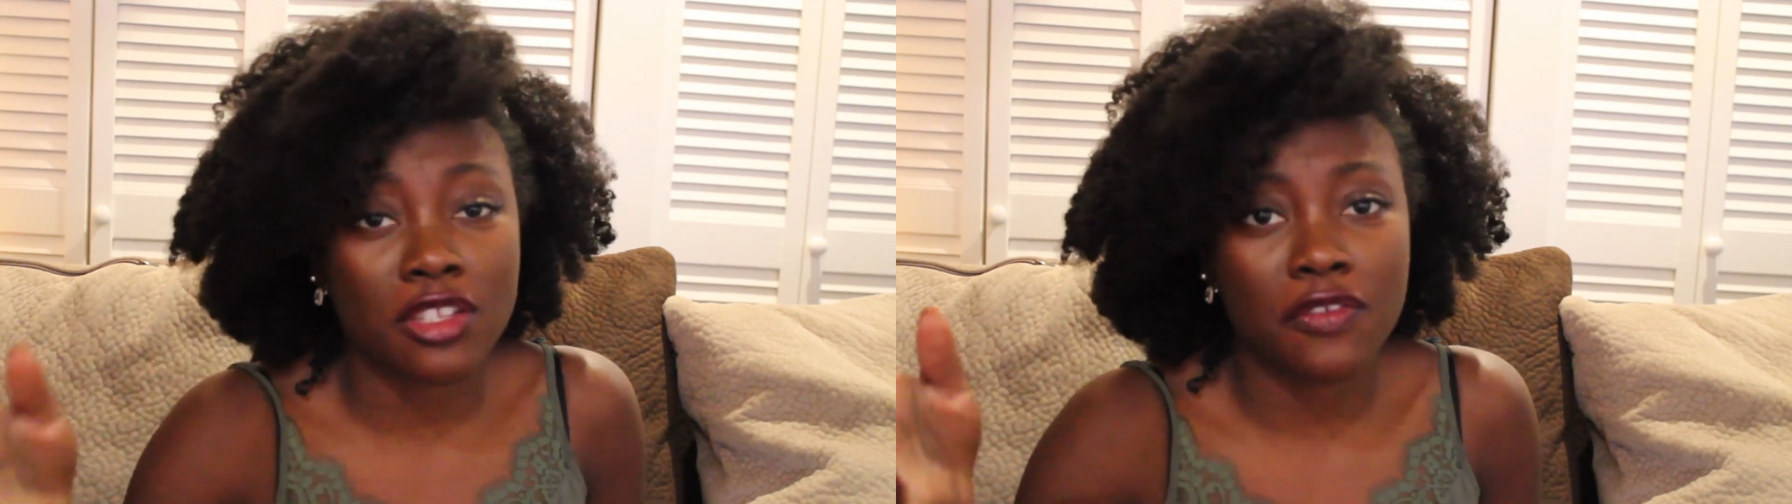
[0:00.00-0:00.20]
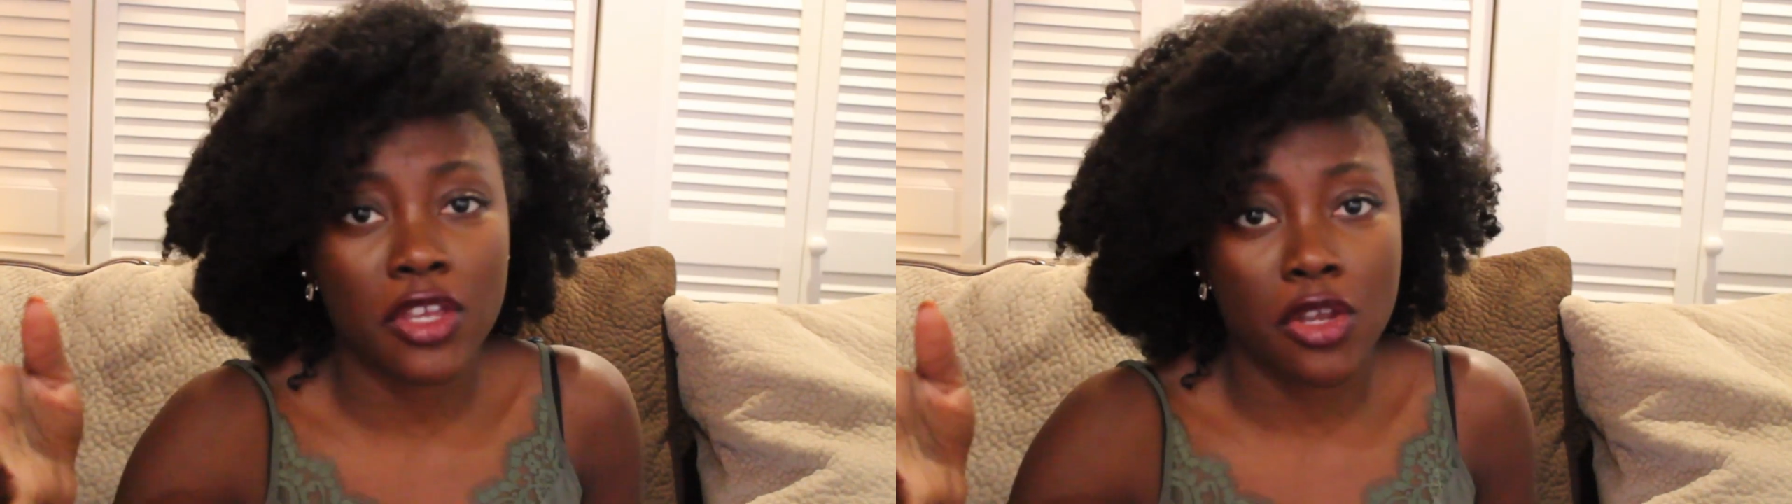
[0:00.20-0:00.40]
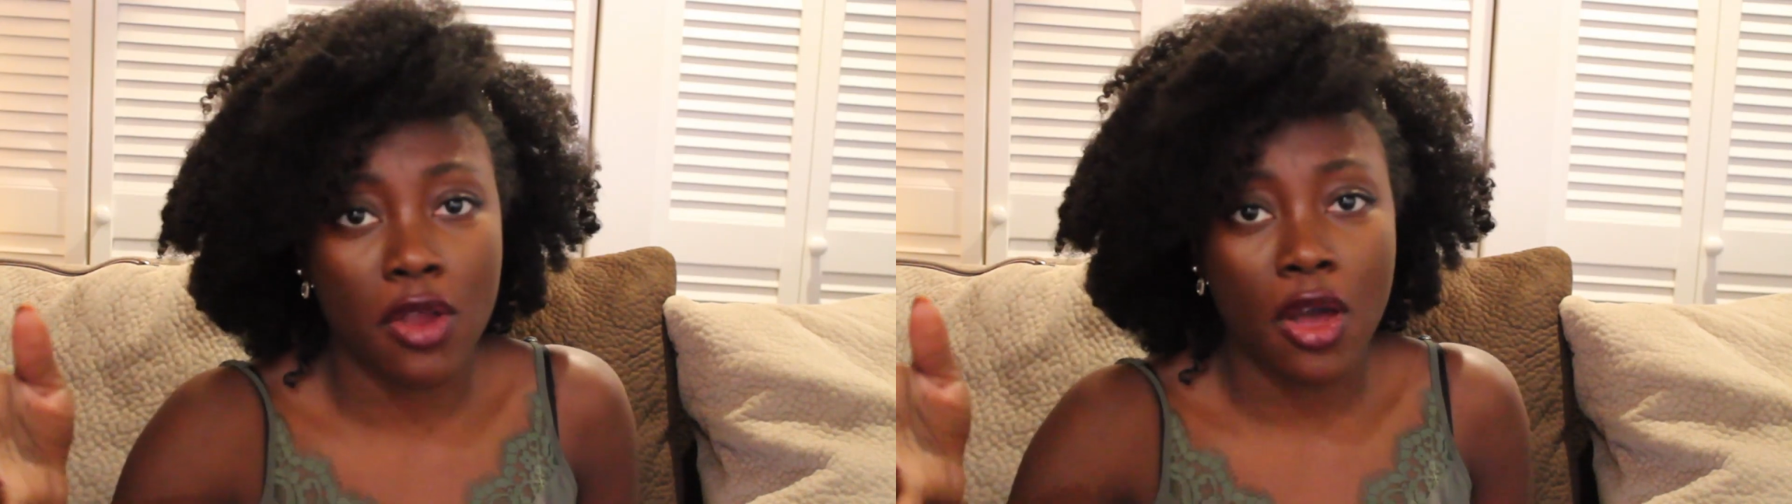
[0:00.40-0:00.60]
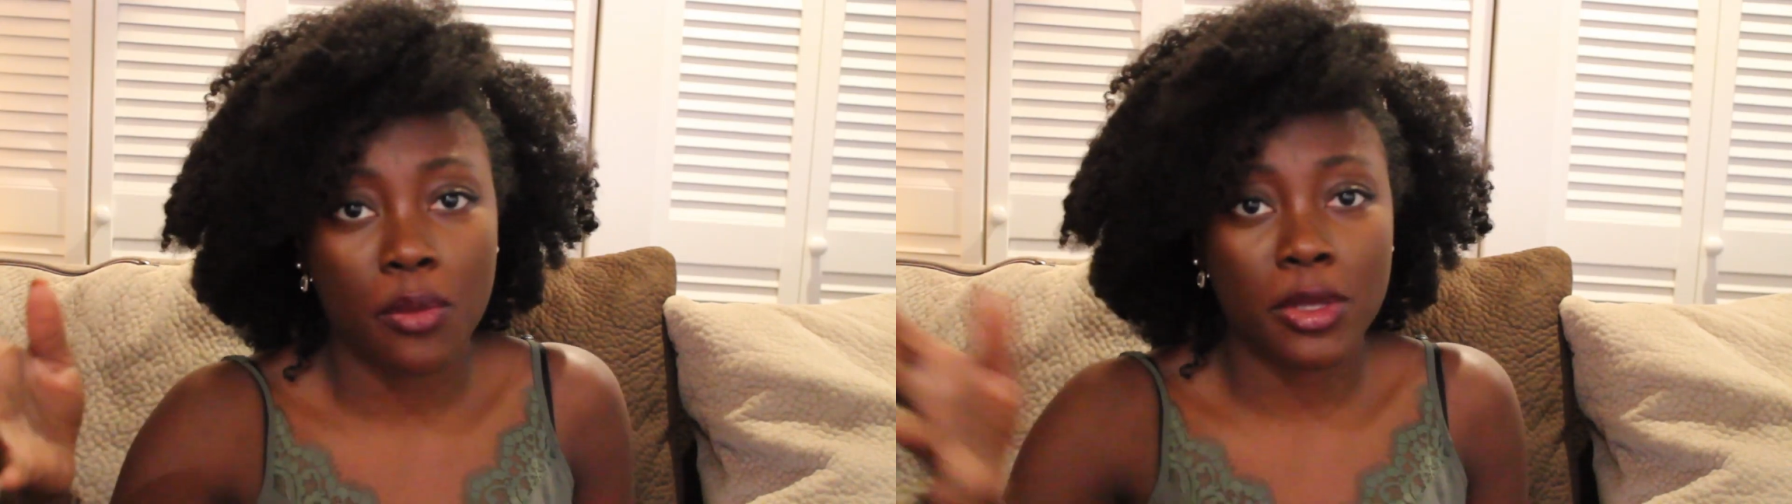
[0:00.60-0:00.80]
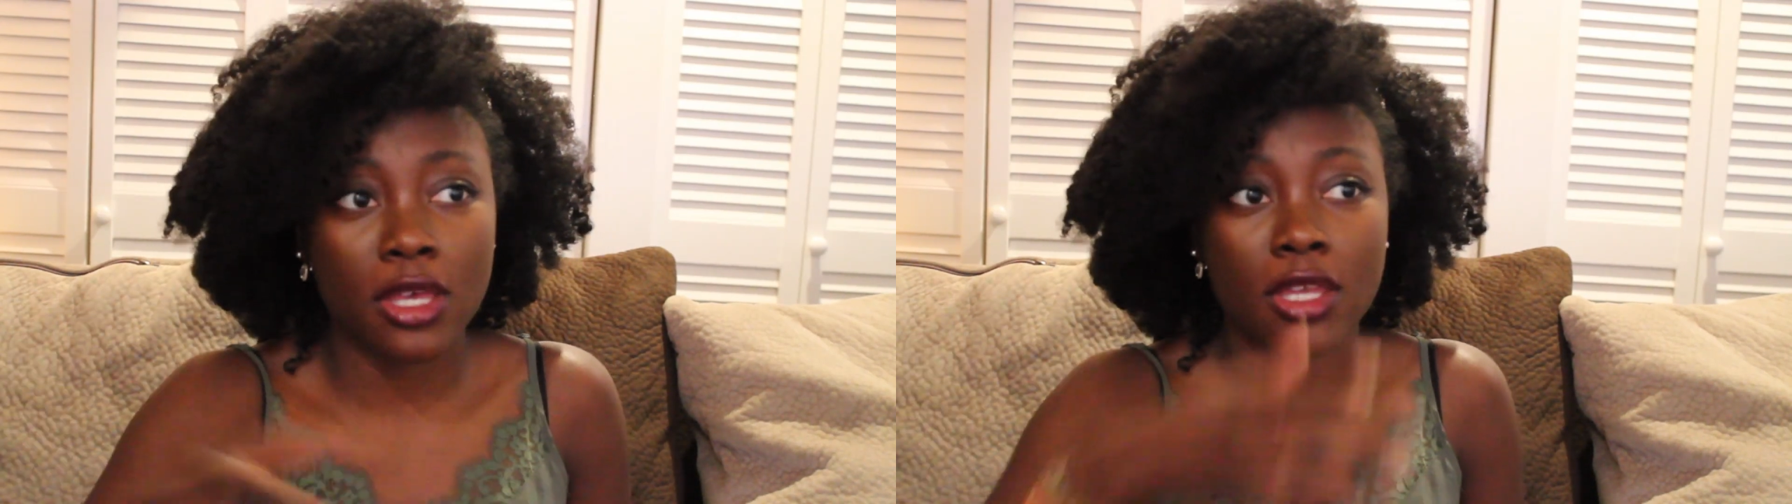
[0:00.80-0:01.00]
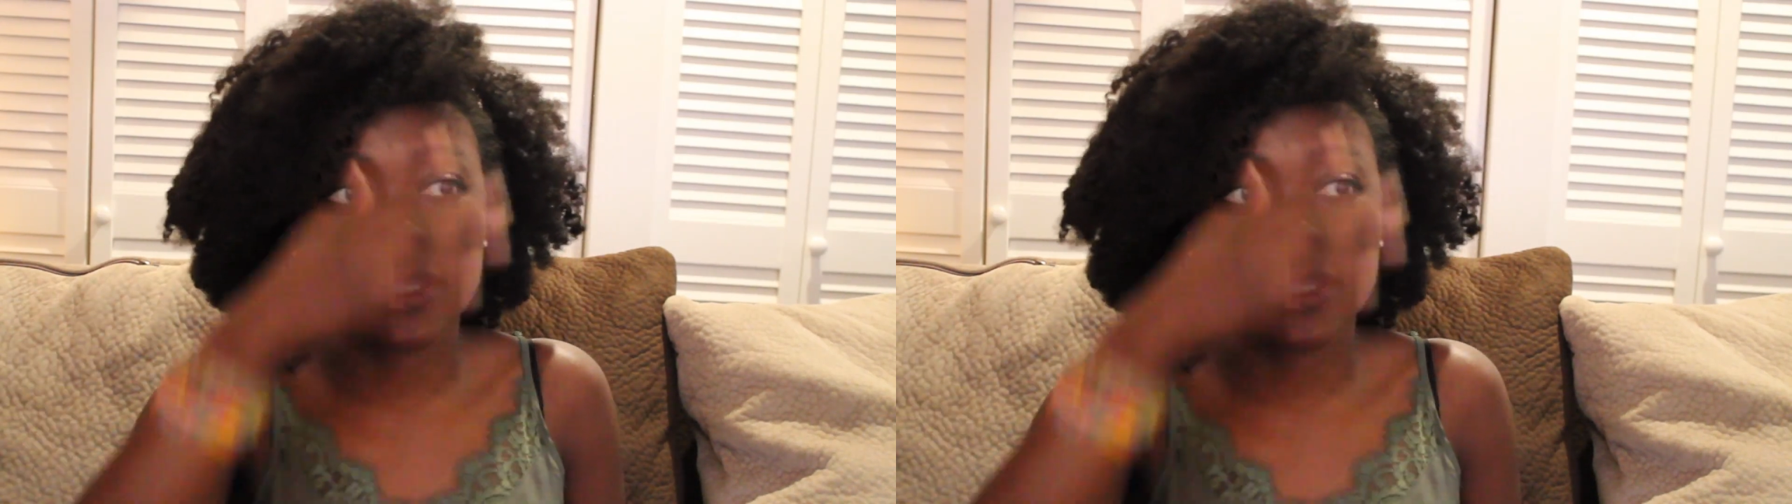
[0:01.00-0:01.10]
to figure out because